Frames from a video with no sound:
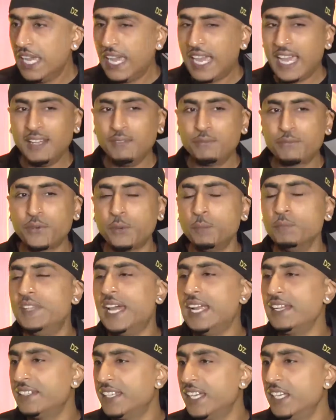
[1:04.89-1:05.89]
And from
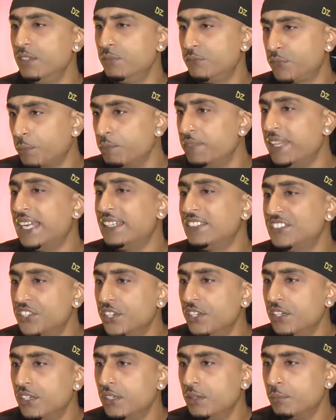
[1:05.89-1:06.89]
that day, from that
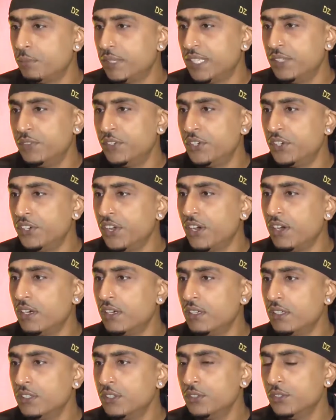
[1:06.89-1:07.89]
year, believe it or not,
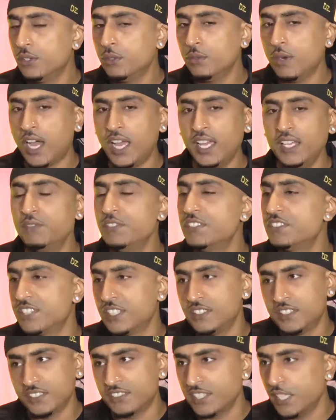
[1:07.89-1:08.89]
you know, I even
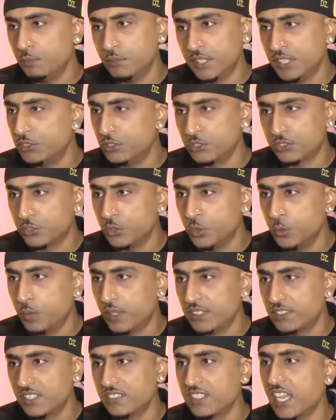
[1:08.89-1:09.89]
said the same thing to Snoop.
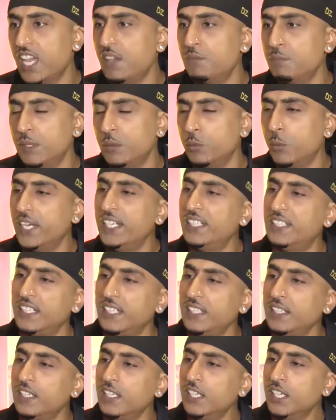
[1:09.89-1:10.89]
I says, I have been
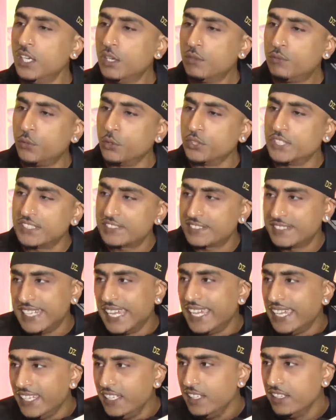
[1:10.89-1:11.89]
waiting for this
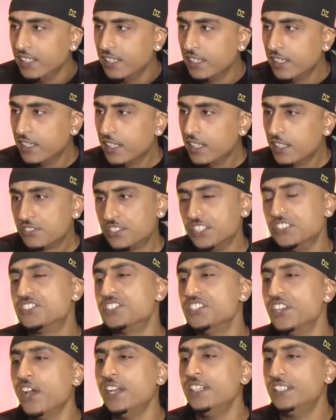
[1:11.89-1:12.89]
day
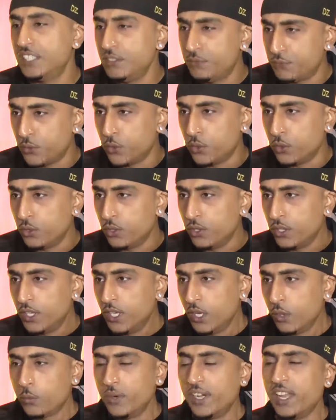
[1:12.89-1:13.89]
since 94.
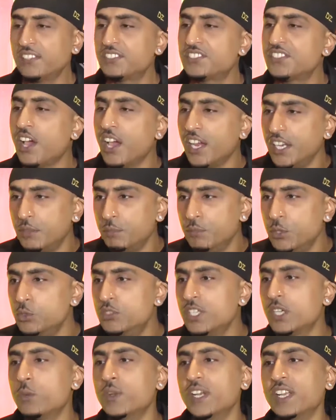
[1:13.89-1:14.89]
When I started
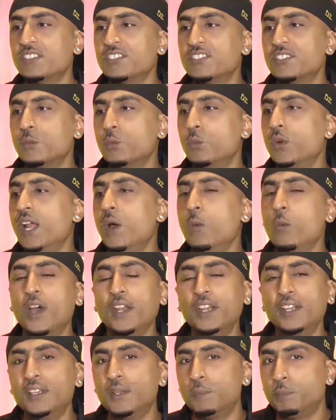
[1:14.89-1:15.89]
music, when I
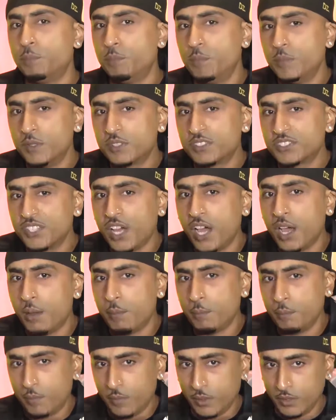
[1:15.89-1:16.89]
wanted to start
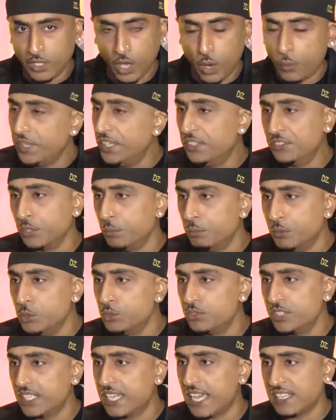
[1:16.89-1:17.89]
going into
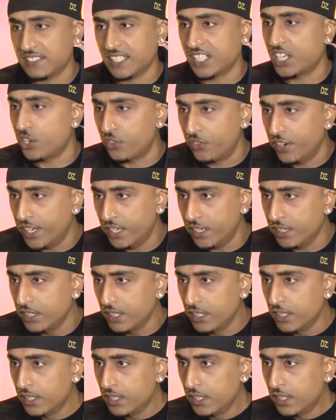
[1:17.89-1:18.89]
music as a career,
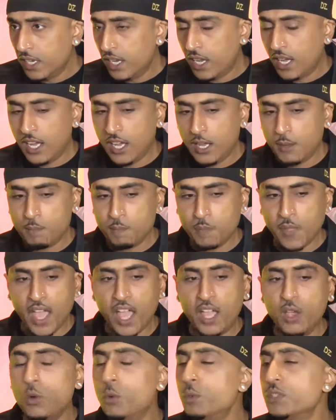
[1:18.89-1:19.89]
I
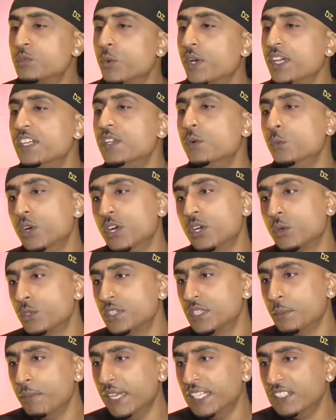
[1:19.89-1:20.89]
always wanted to work with
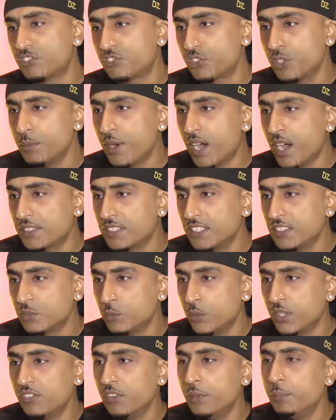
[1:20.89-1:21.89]
the mainstream artists,
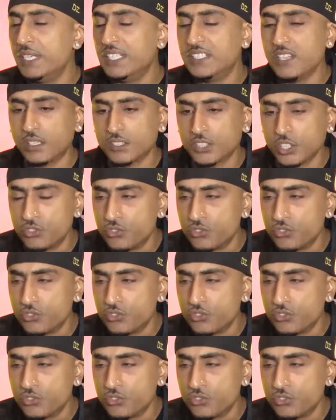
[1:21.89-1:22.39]
whether it be Dr.